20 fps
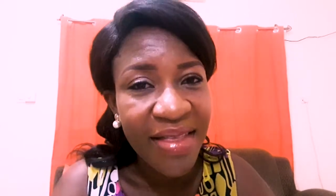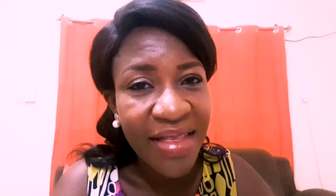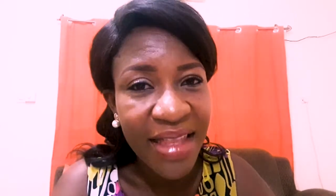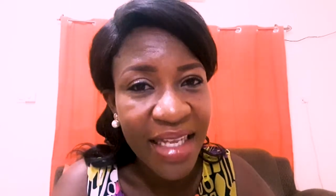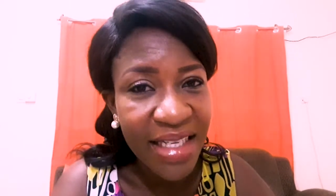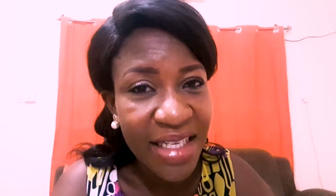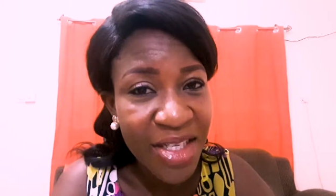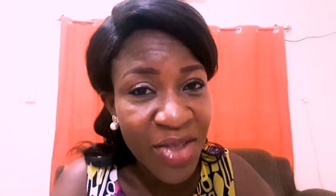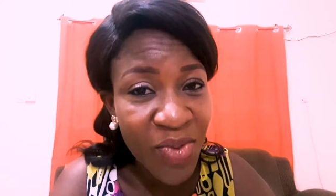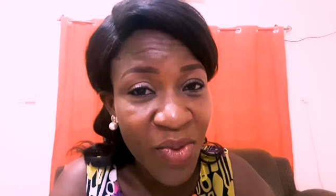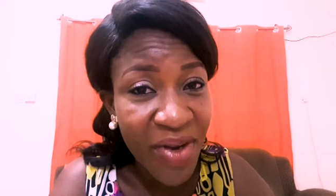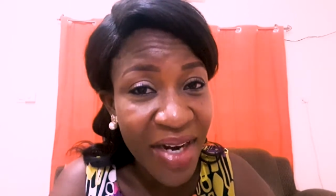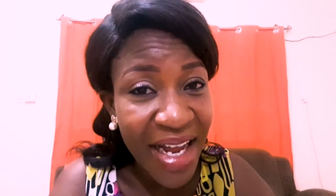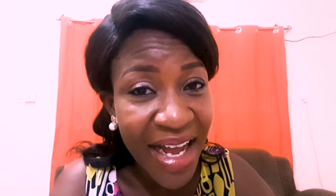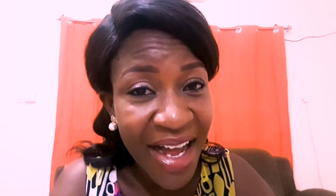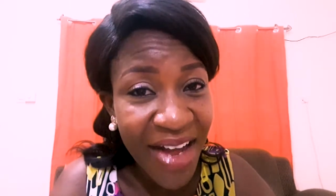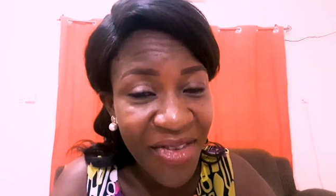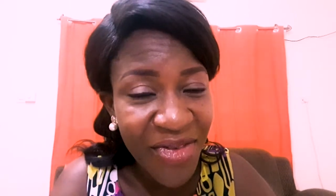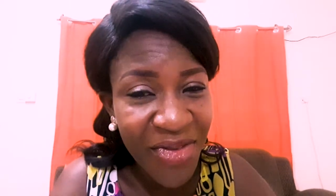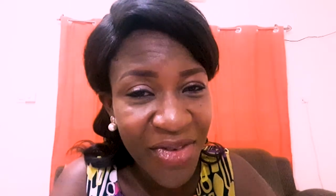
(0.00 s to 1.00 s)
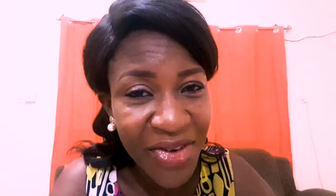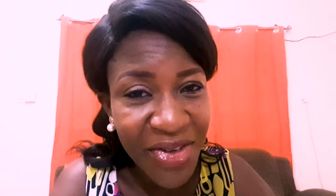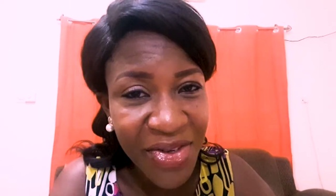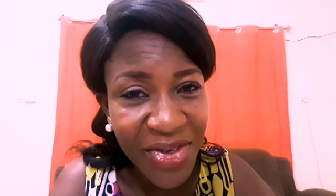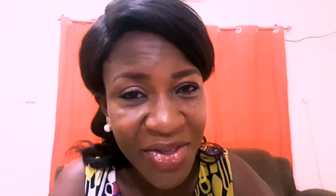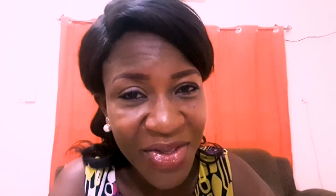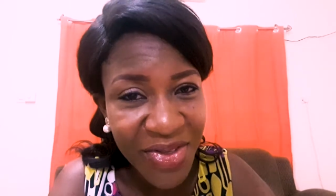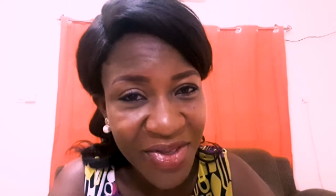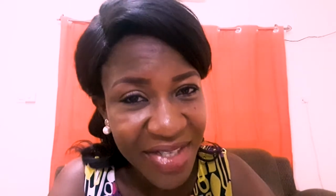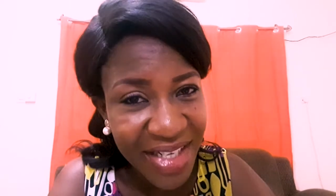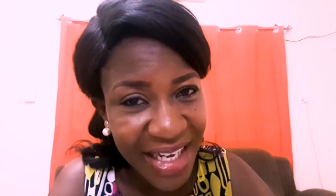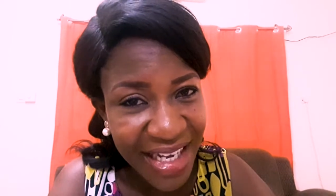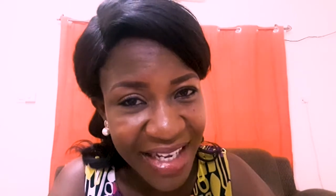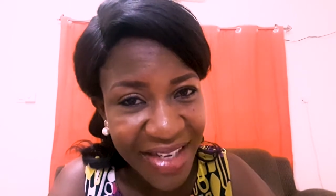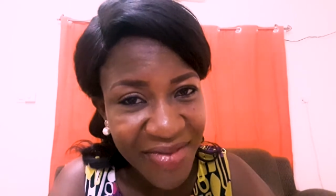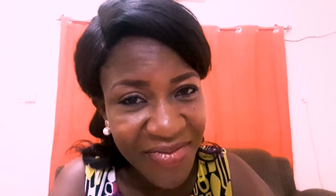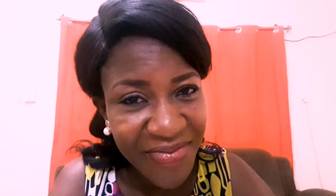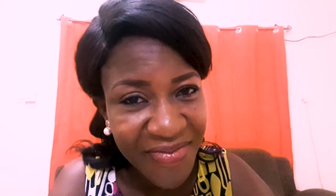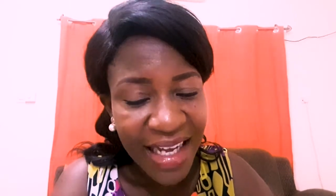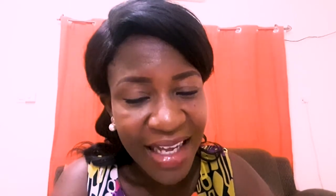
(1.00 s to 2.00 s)
This is what I have for you today.
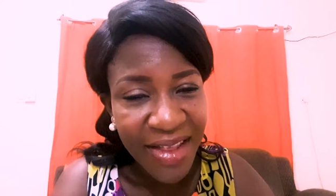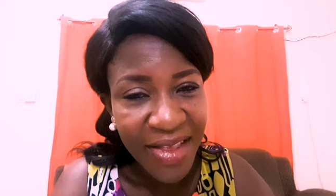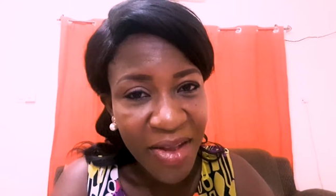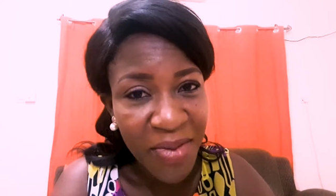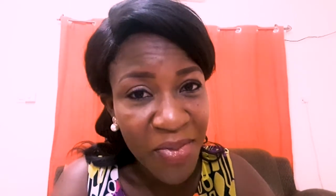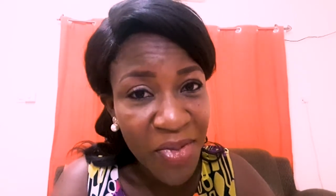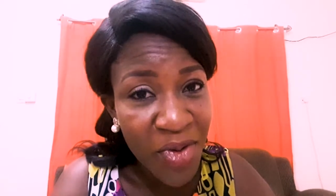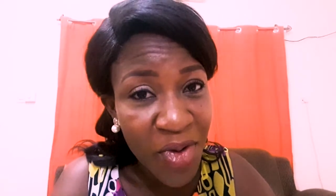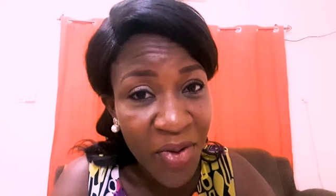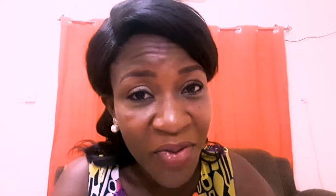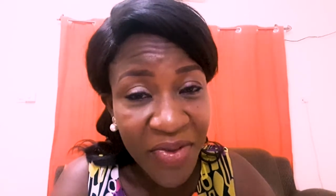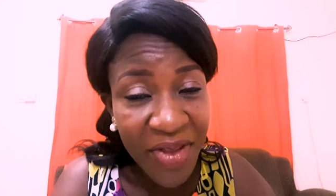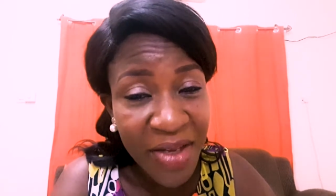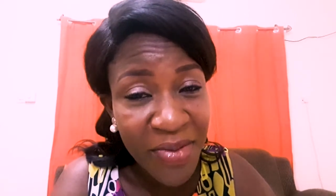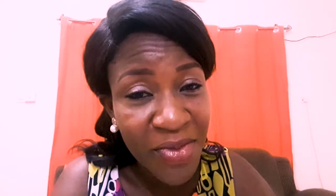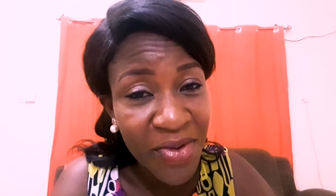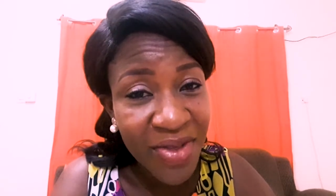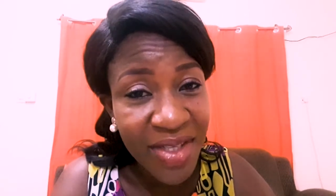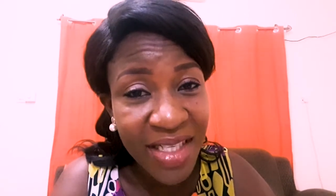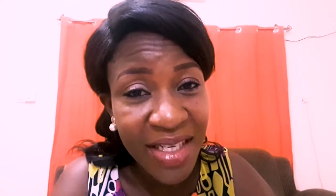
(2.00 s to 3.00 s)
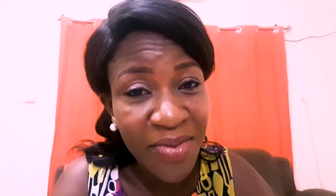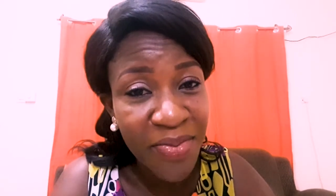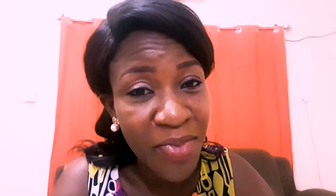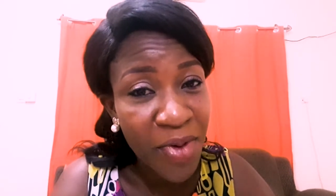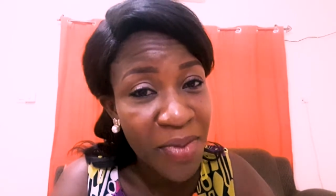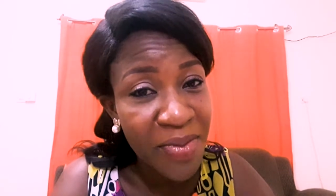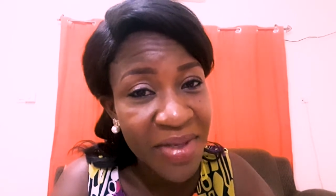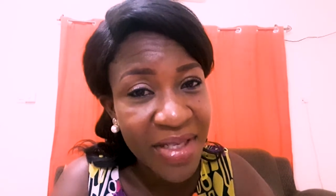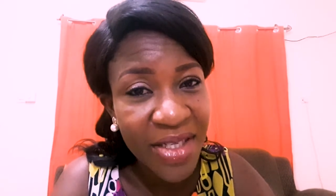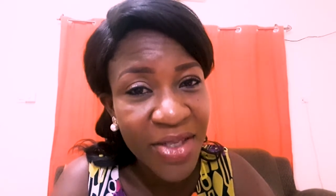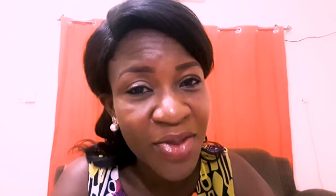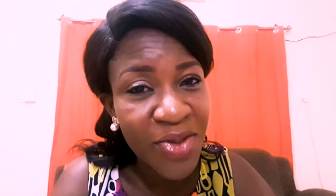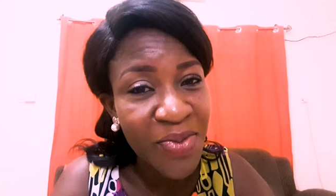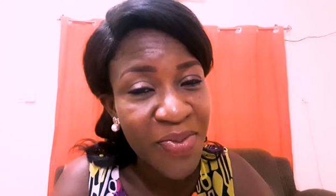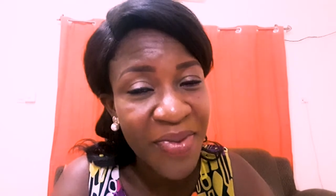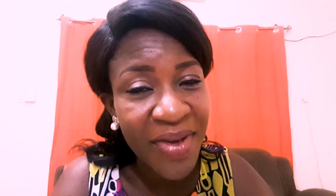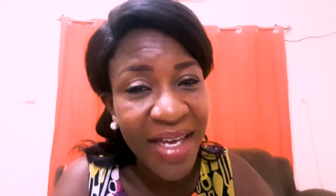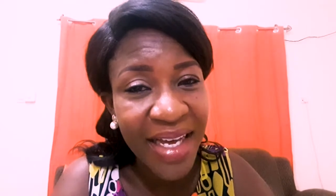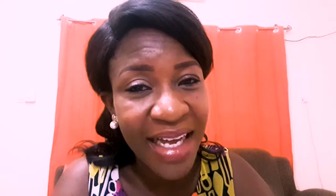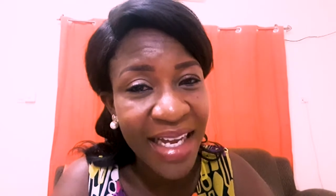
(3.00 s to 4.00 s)
The book of Timothy promises to
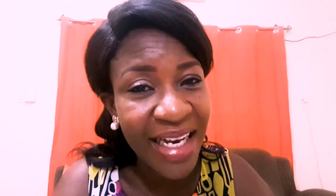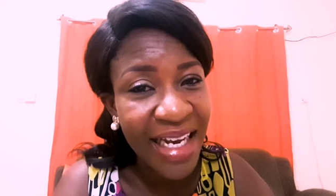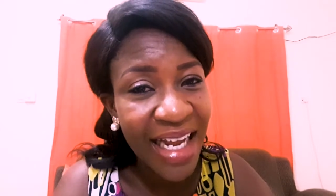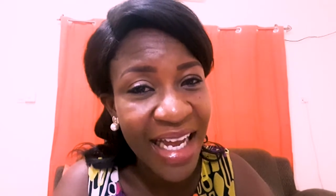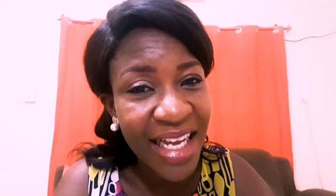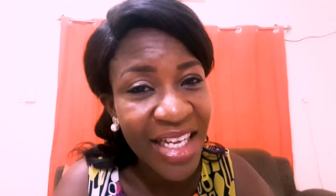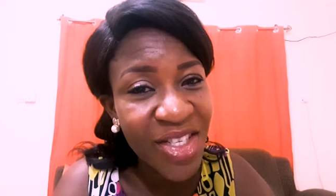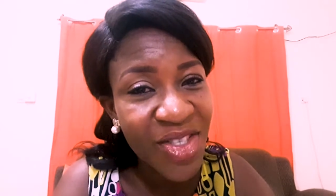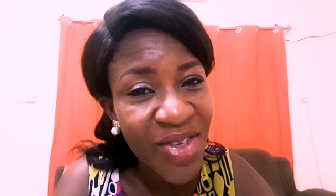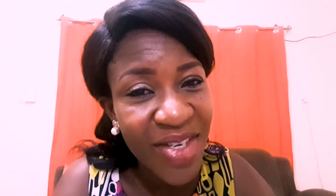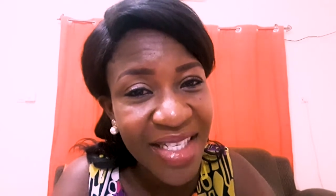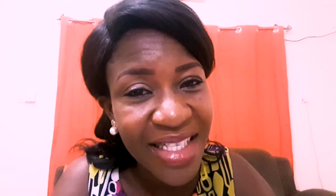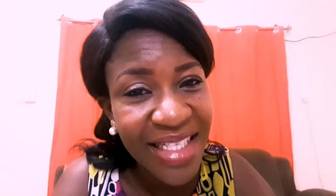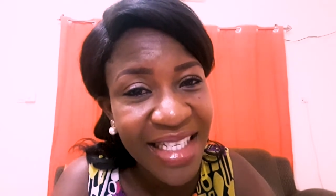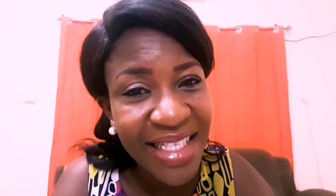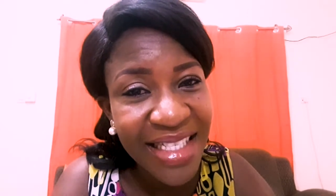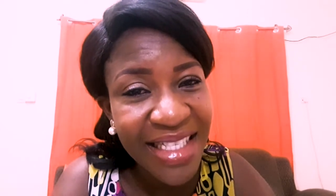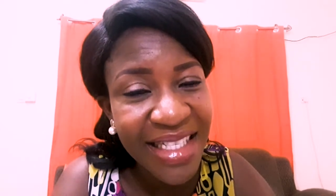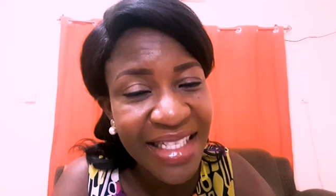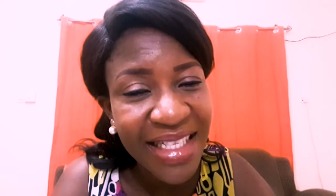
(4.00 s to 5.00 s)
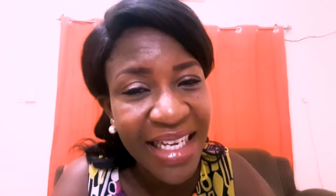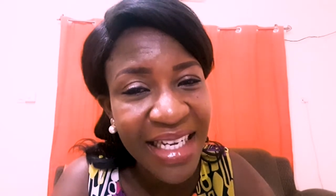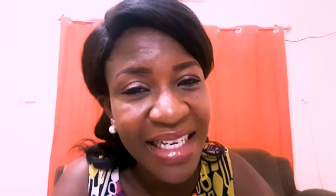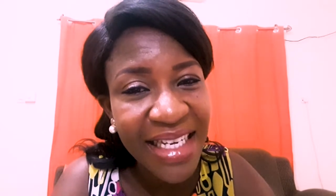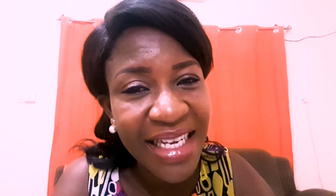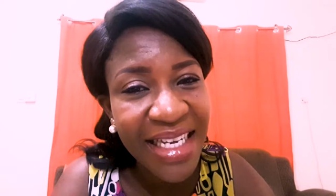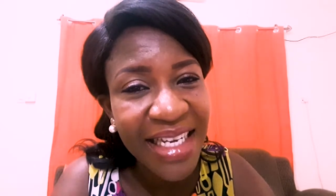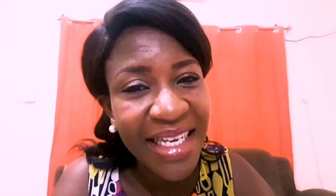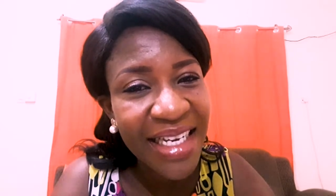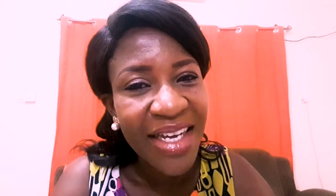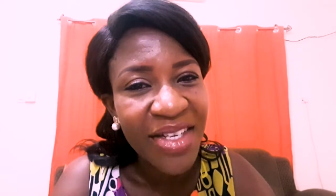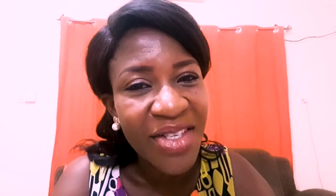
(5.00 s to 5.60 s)
be an interesting study,